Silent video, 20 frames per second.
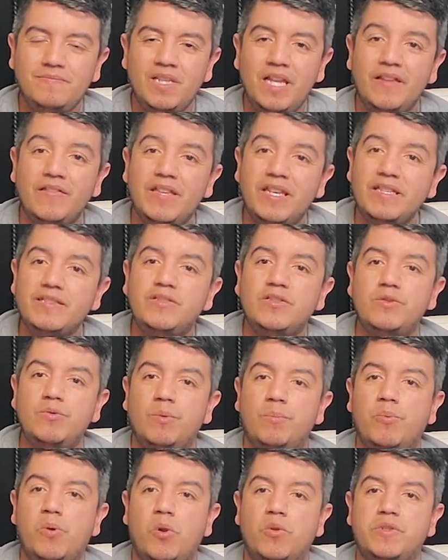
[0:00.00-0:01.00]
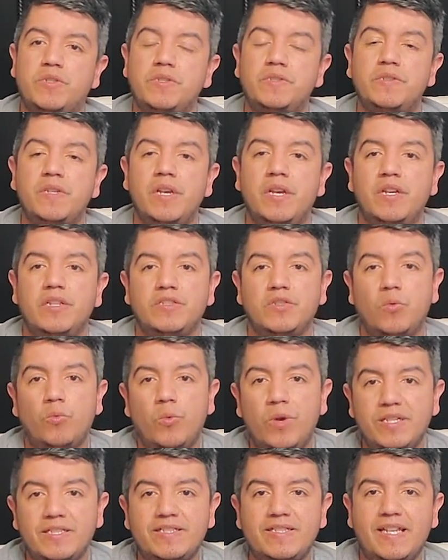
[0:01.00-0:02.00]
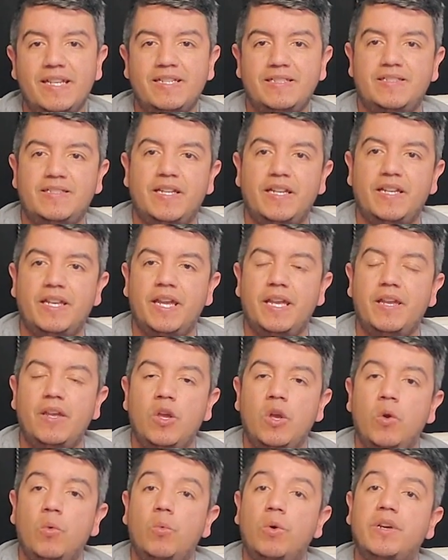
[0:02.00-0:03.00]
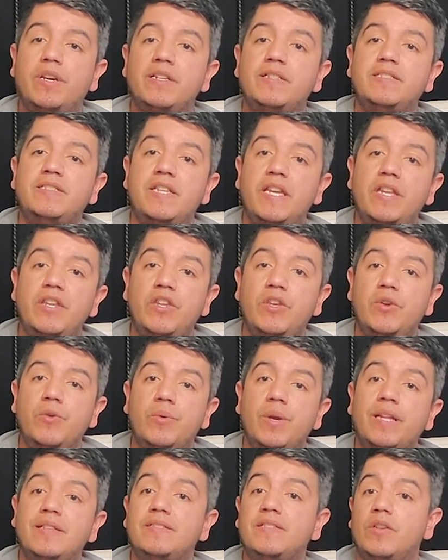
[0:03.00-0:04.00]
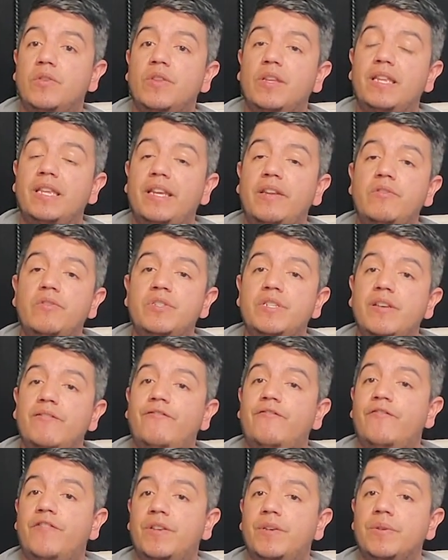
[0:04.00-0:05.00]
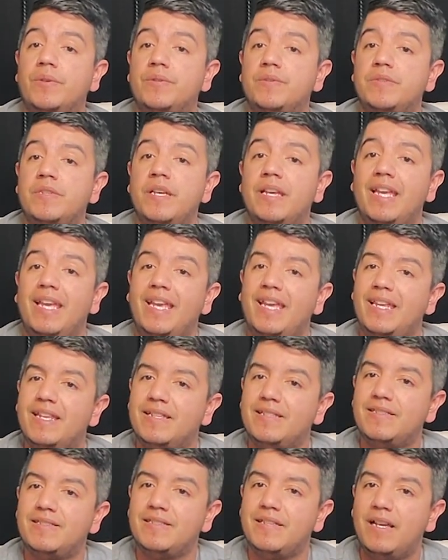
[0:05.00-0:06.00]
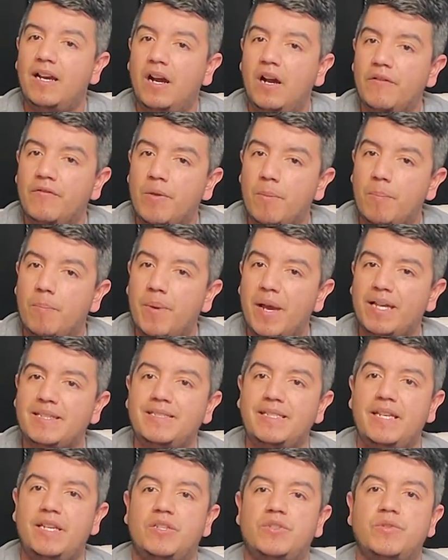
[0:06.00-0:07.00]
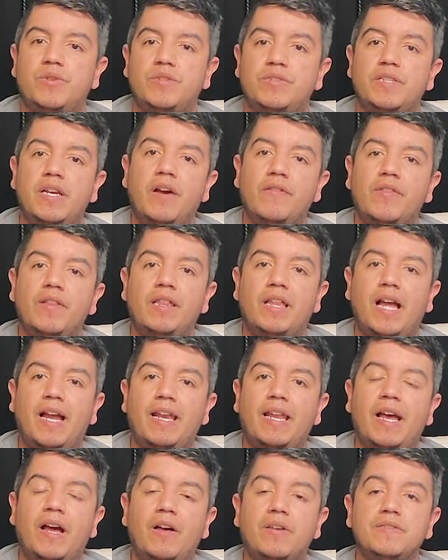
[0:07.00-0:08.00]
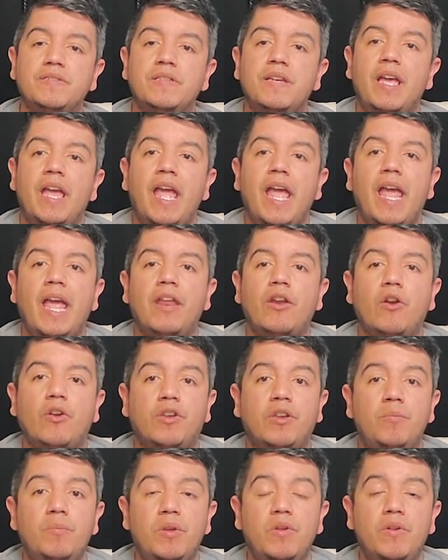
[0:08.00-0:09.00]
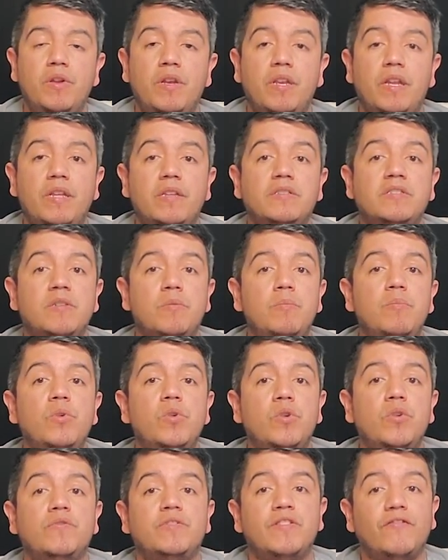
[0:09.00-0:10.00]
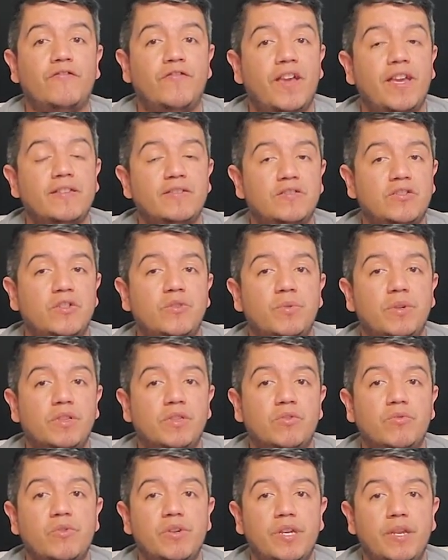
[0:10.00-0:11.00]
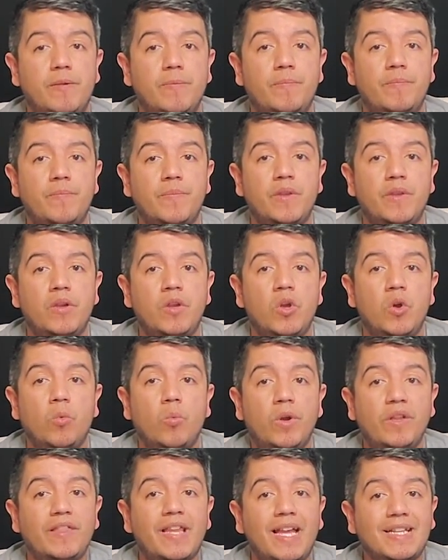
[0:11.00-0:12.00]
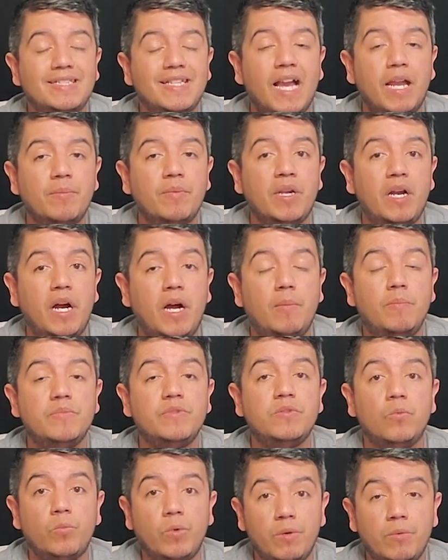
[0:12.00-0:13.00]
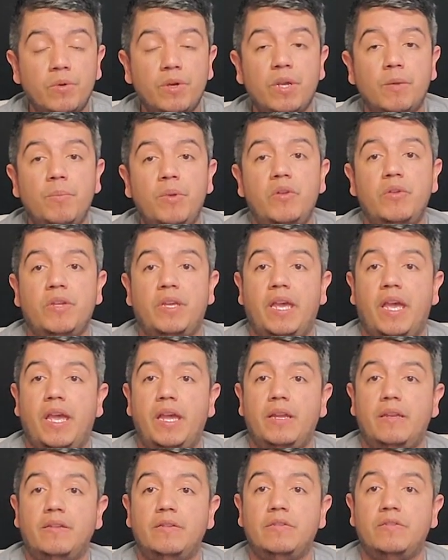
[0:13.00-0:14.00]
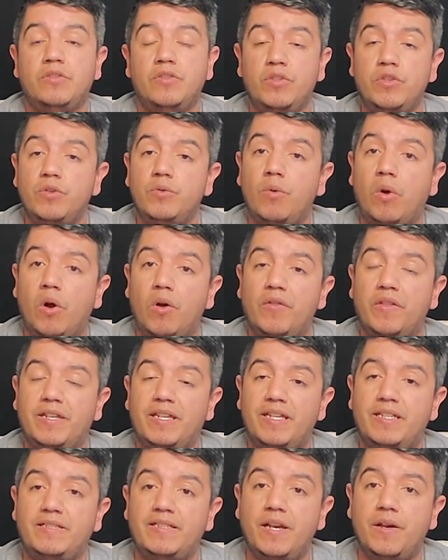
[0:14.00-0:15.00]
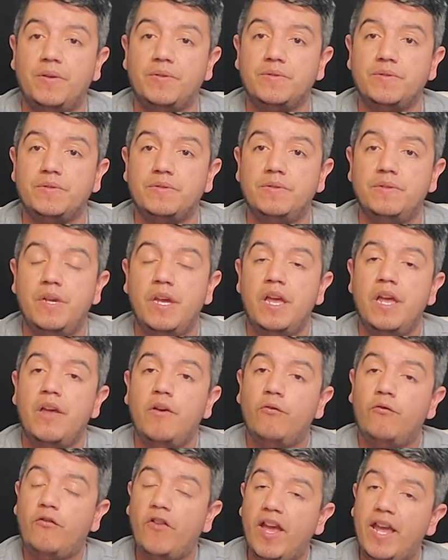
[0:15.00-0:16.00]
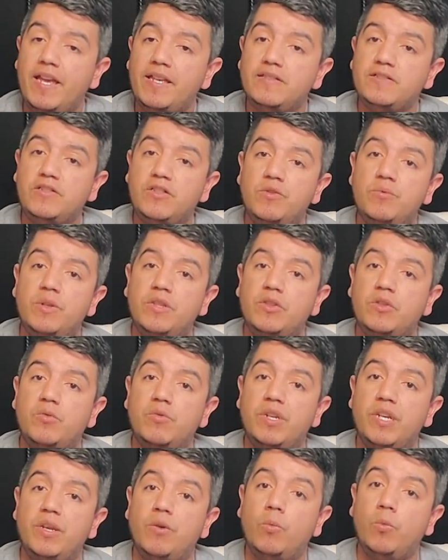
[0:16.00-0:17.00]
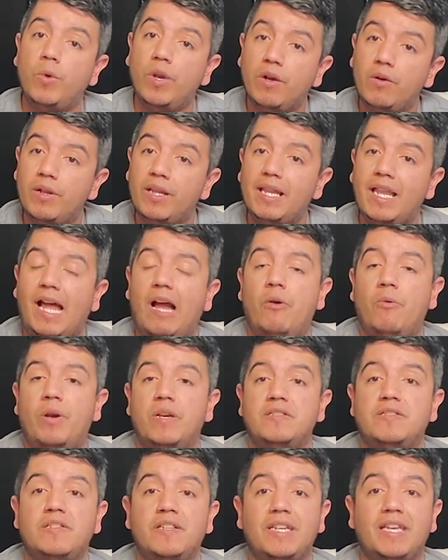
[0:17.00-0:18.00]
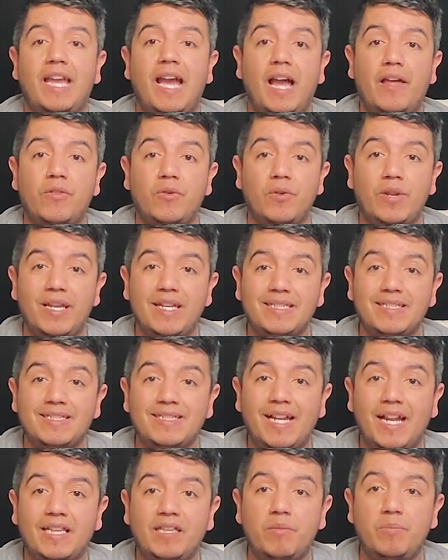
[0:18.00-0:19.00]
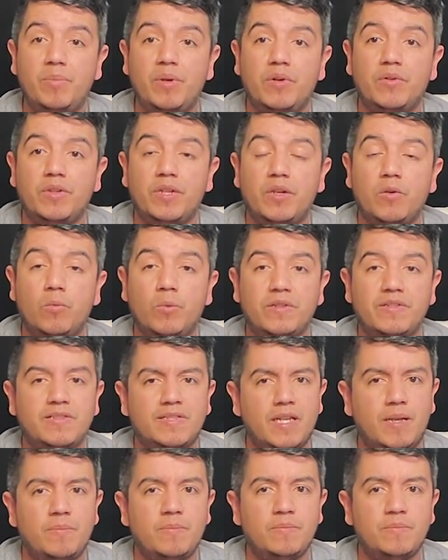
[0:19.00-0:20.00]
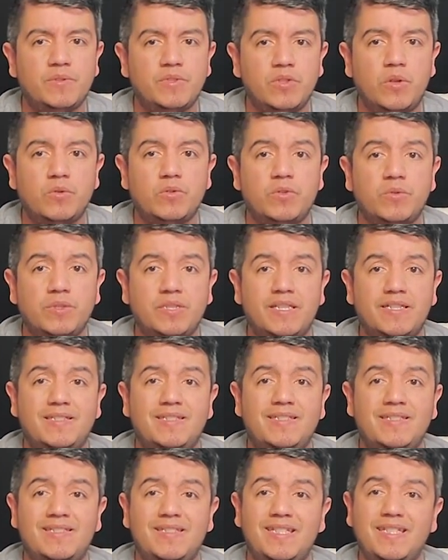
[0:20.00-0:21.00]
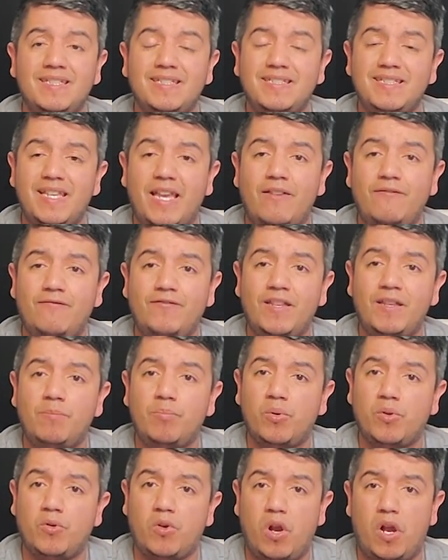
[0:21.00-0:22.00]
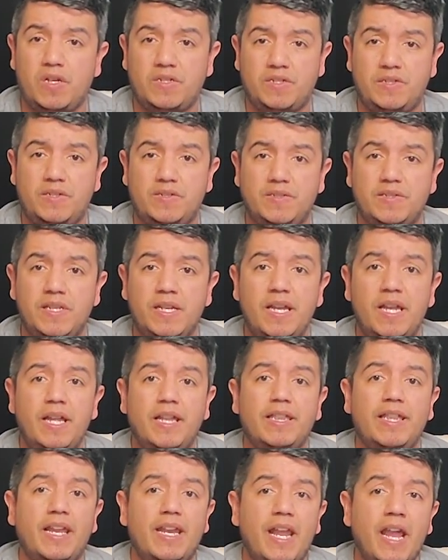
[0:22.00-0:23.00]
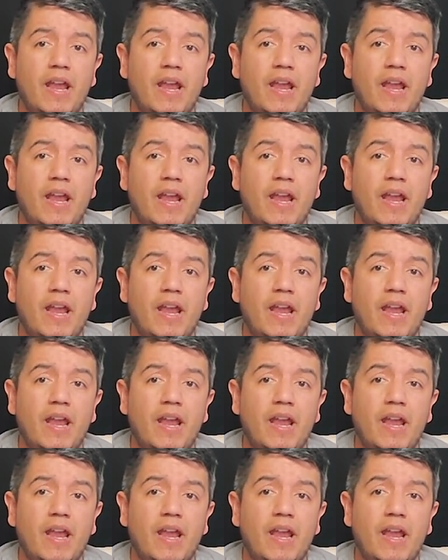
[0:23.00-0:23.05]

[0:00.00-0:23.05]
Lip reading: These two approaches to Wednesday and Sunday will continue until the leadership feels it is of the best interest of the Lighthouse and our community to move to phase 2 and 3. When that time comes, we will communicate to you all the details. Phase 2 and 3 will allow us to gather inside the building with some social distancing safety precautions that